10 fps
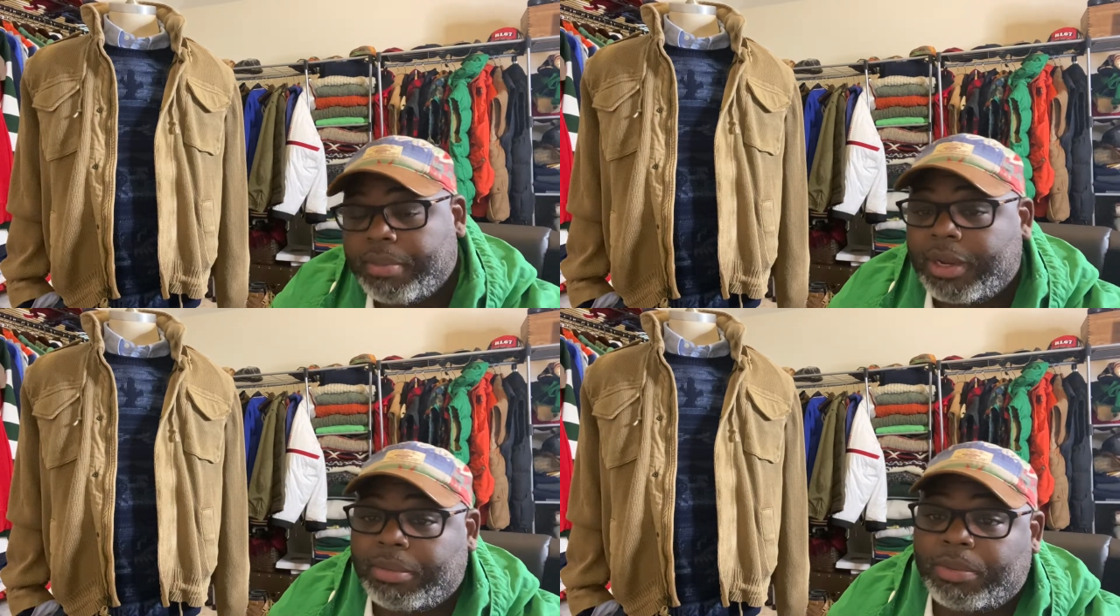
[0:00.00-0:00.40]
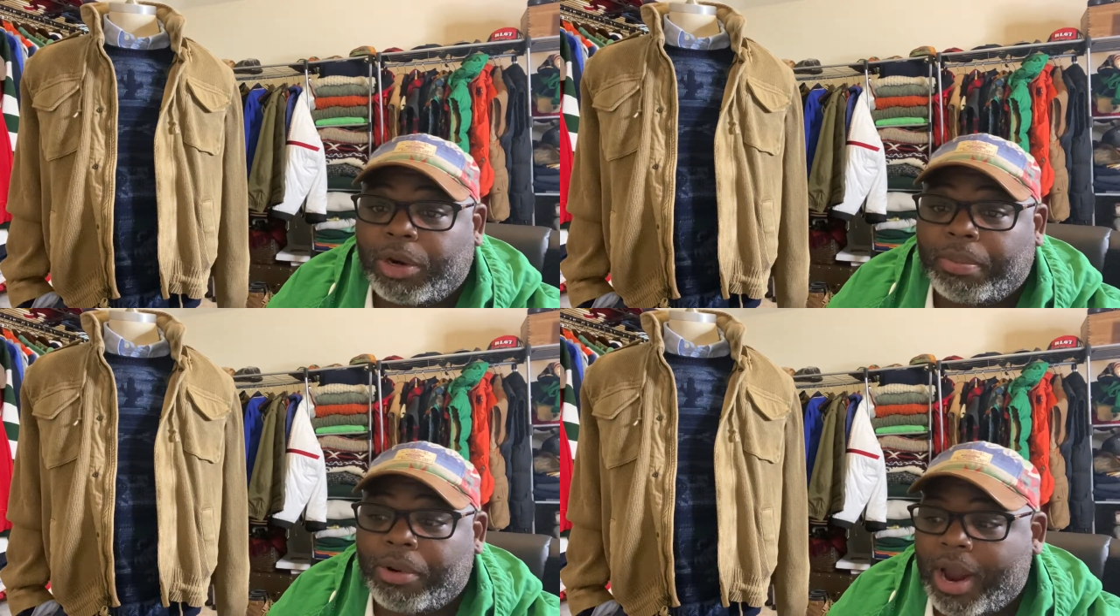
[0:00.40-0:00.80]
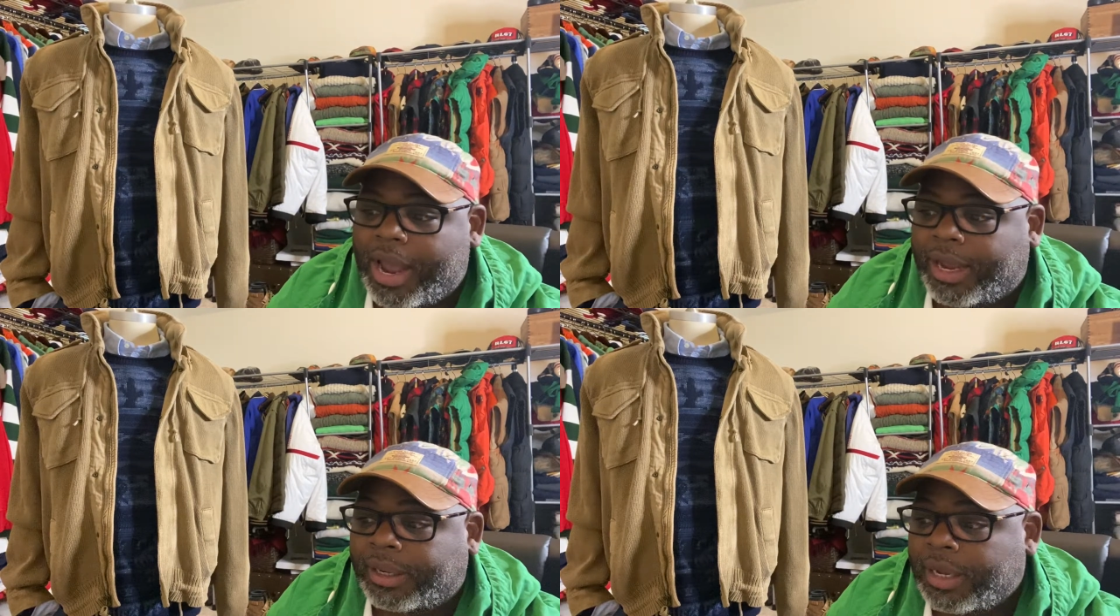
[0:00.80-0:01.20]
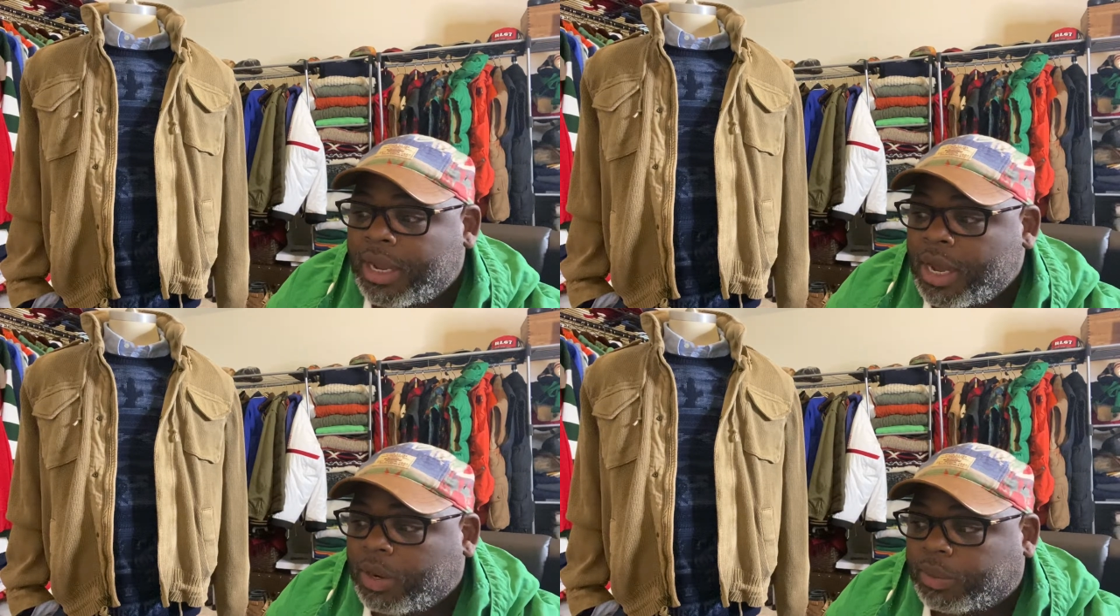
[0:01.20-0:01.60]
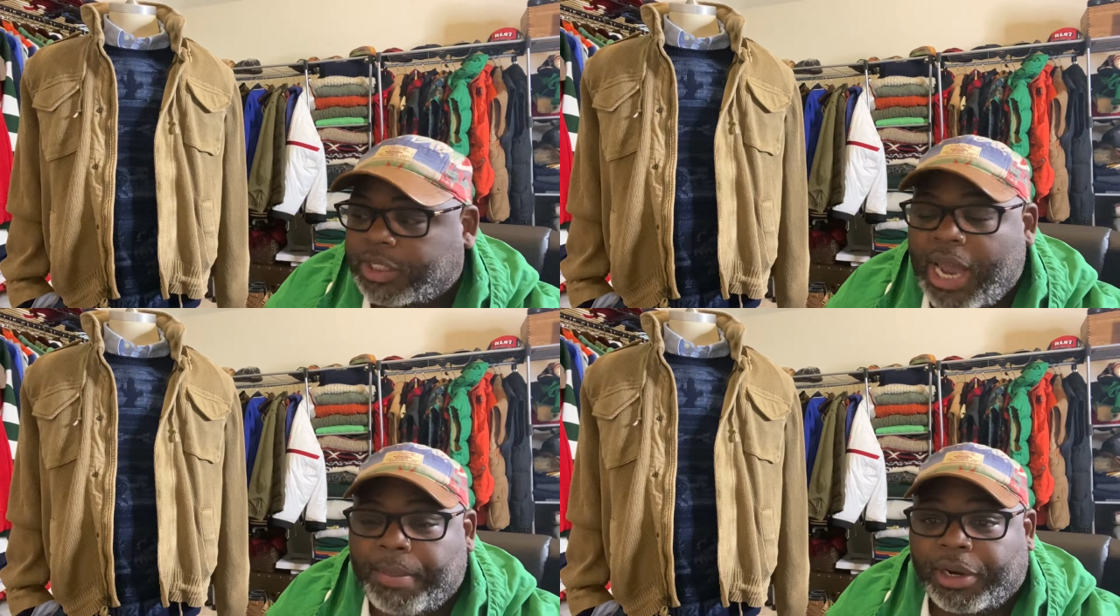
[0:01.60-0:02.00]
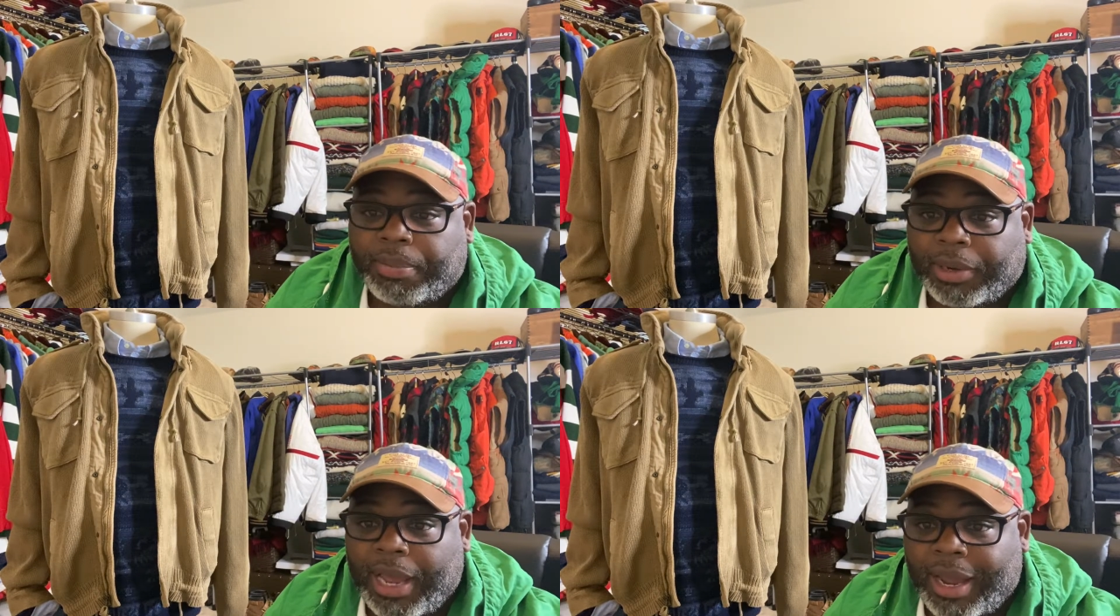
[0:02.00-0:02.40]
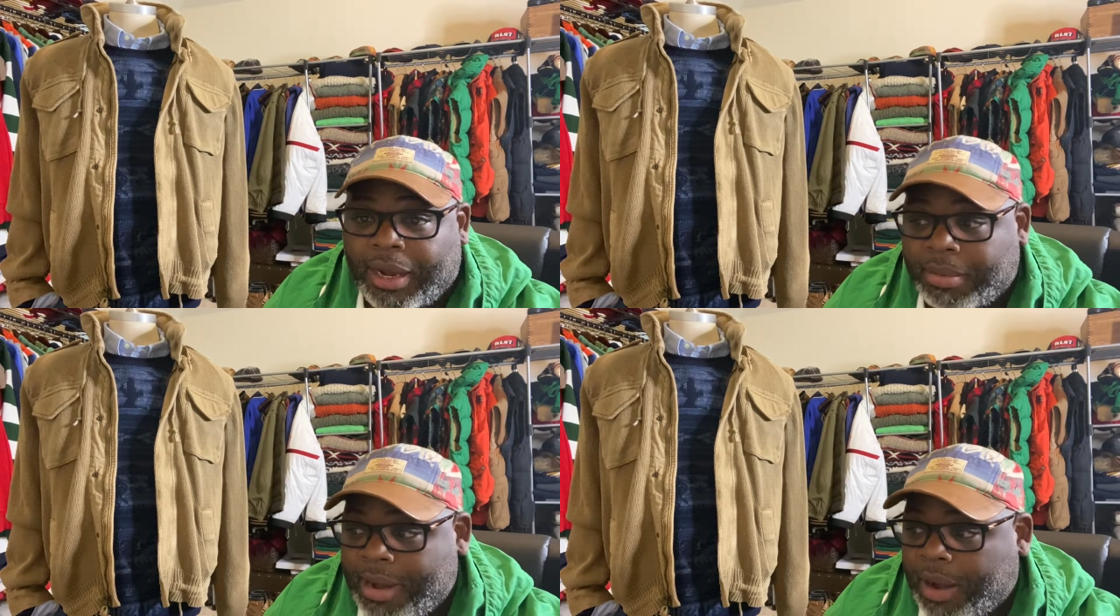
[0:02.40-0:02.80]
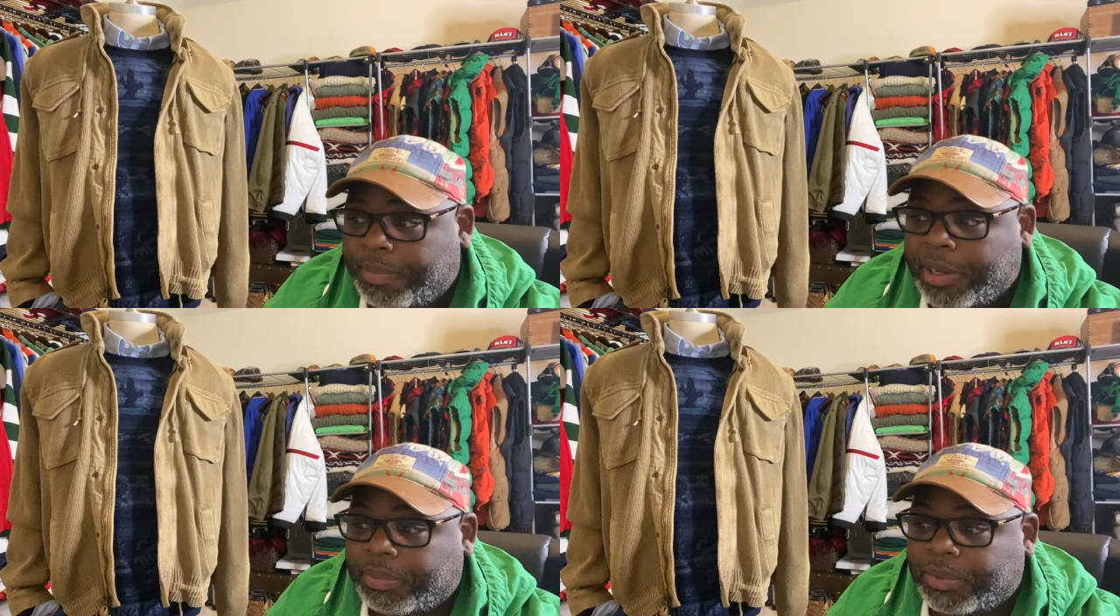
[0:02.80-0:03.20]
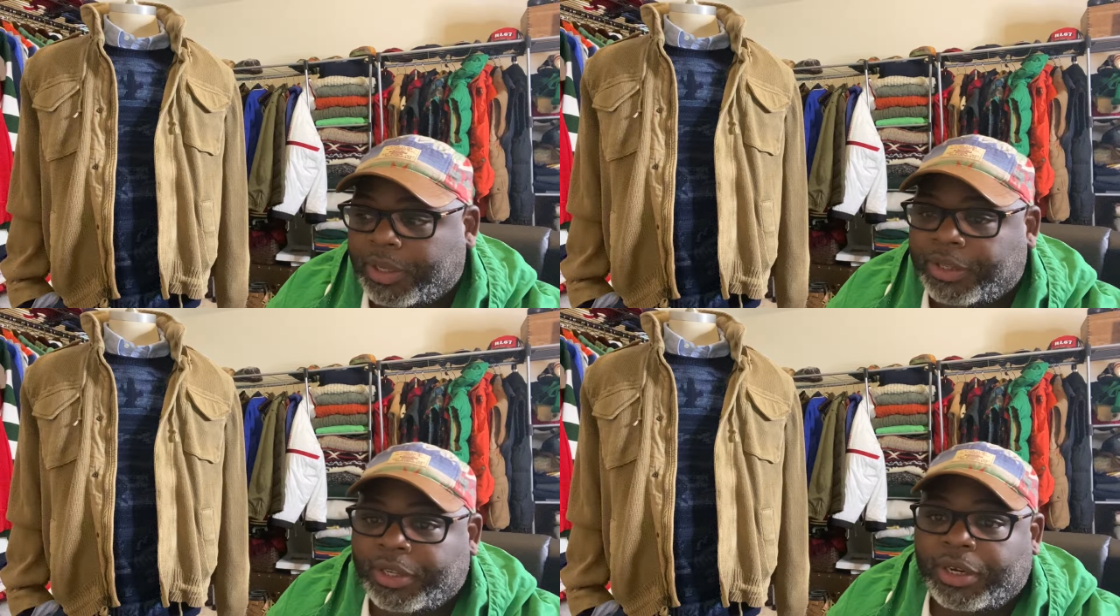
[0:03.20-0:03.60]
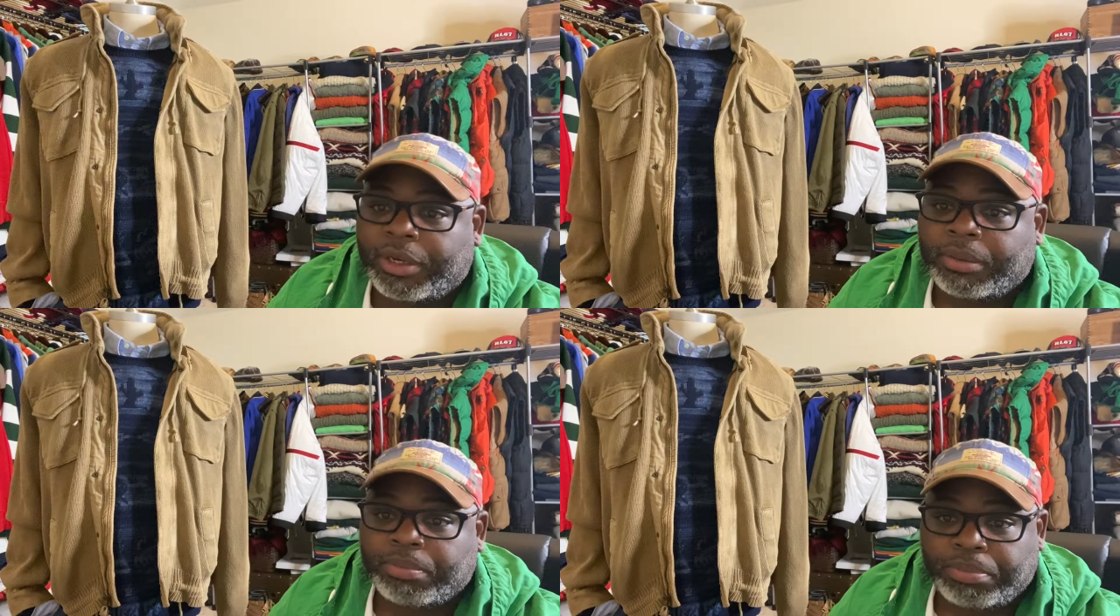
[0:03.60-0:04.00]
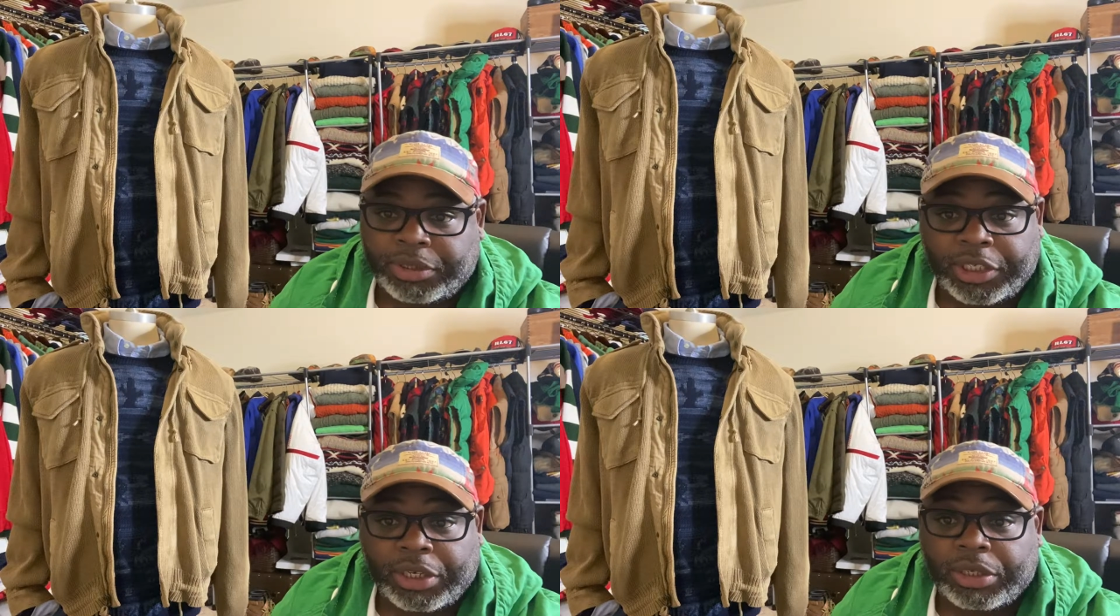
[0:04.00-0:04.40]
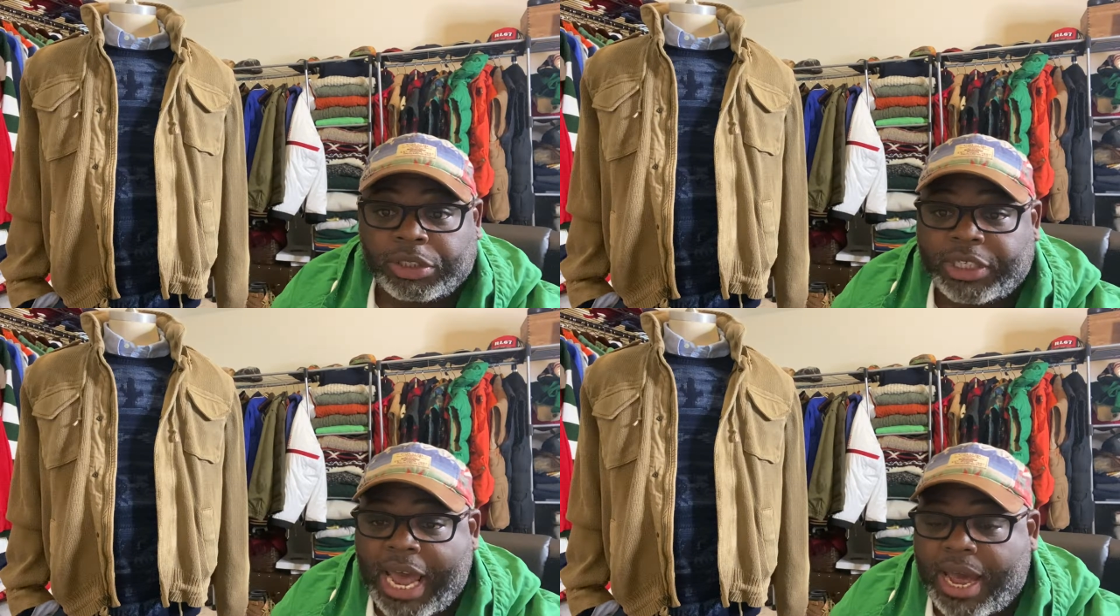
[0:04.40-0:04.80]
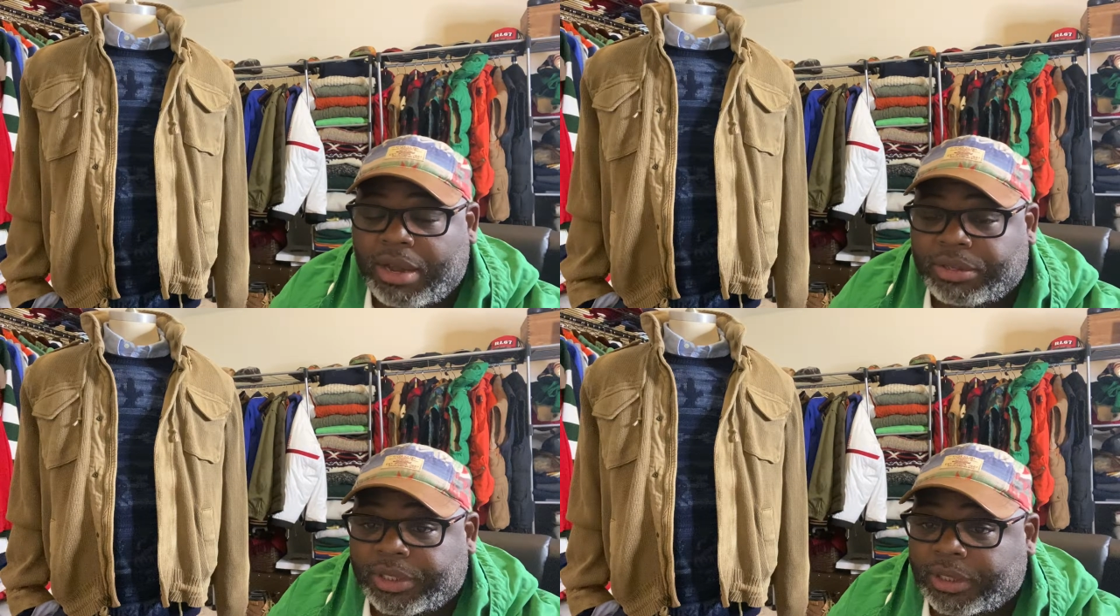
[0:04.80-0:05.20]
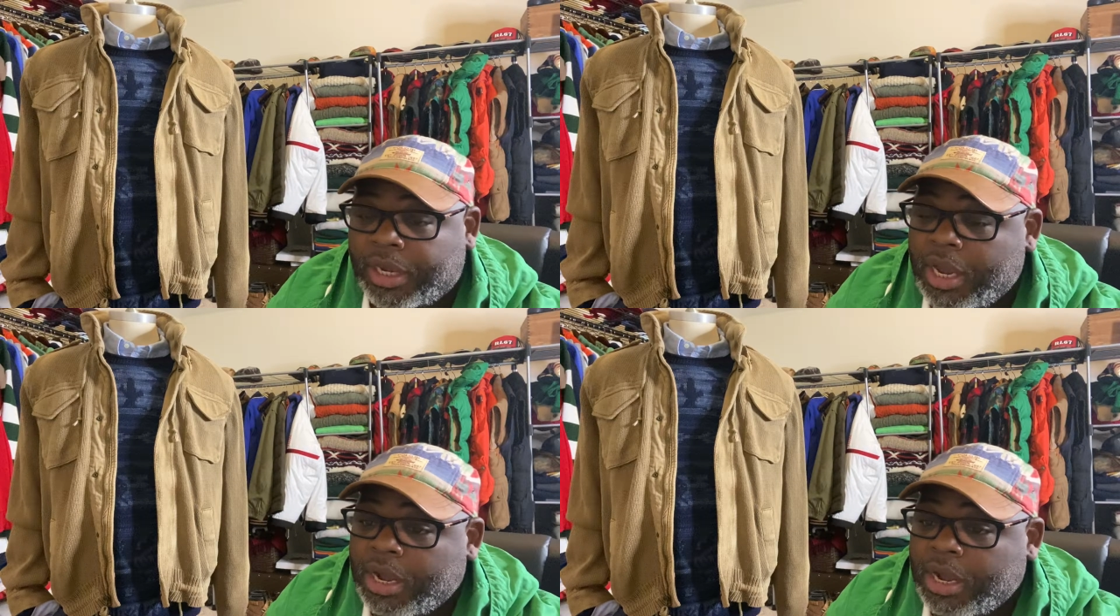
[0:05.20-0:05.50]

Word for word: Me and my boy Brian, we chop it up a lot about people and their particular styles, and